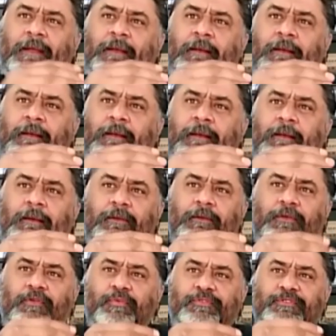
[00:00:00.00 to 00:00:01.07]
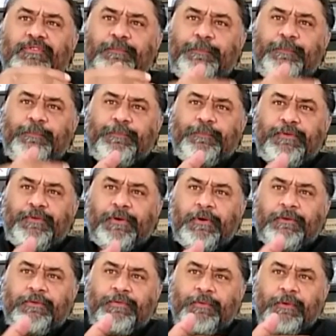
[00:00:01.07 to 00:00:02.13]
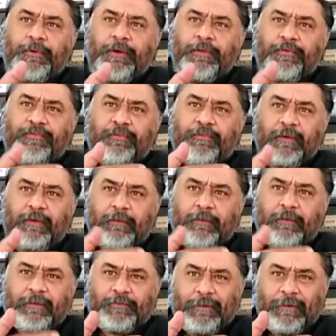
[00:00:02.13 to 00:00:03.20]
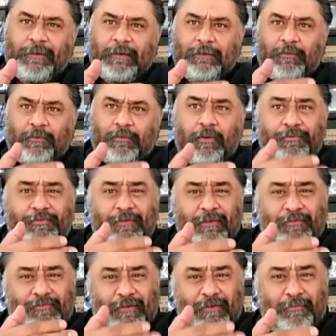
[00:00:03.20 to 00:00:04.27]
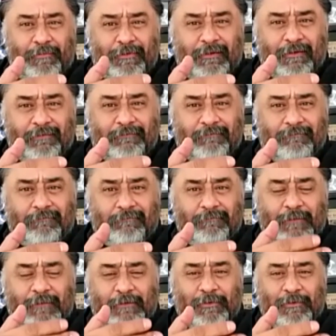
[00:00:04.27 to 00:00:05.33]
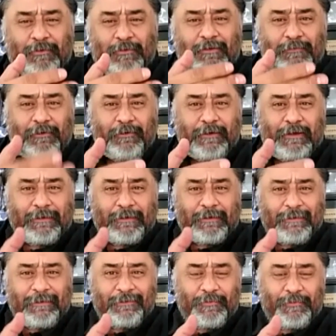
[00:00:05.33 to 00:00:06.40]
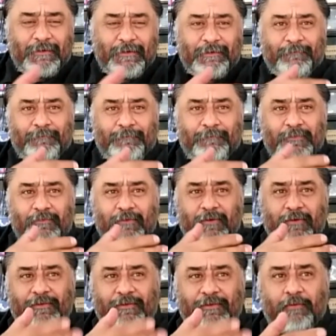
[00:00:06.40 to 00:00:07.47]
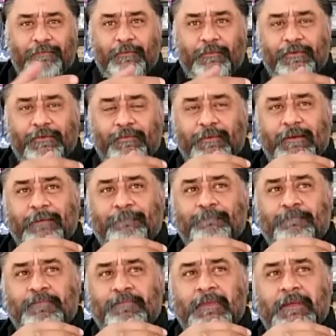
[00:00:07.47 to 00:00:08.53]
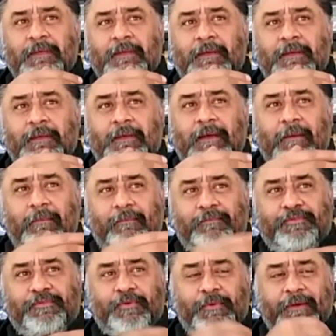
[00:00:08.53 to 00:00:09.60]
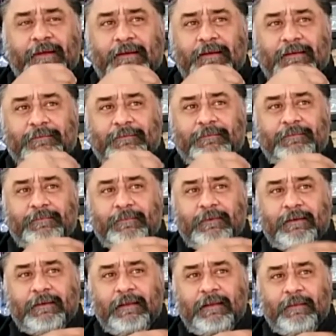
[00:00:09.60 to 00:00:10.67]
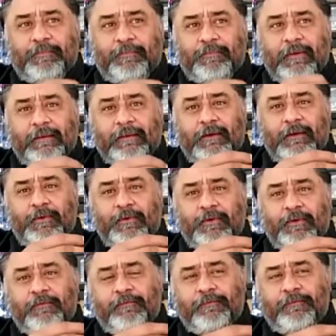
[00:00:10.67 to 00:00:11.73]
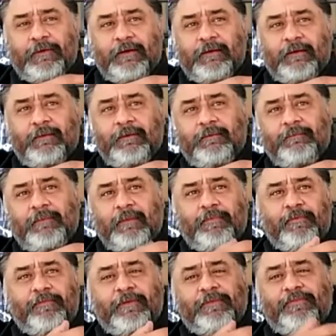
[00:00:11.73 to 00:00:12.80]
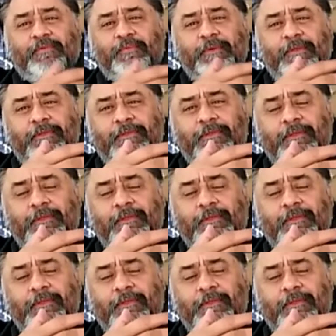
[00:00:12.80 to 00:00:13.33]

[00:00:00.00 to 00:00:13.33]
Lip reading: When you would talk to others about Paturel, they would always say the same thing. Paturel is very cunning in the ring, very skillful in the ring. I'm showing a clip right now of my professor with